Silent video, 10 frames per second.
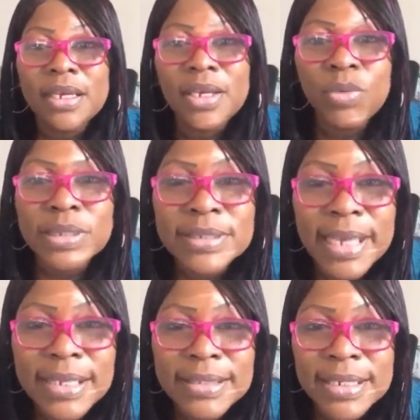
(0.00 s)
He was
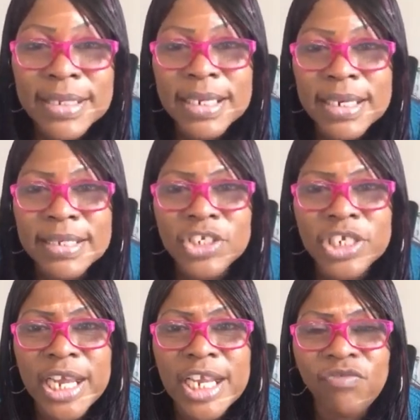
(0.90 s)
sexing in
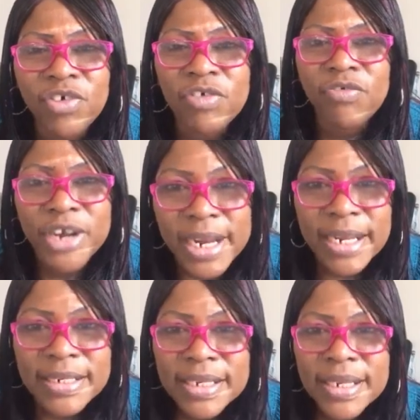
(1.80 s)
exchange for
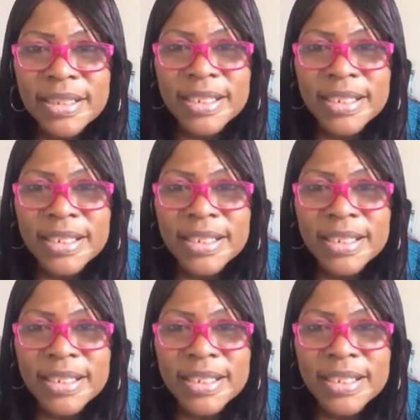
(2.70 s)
rent.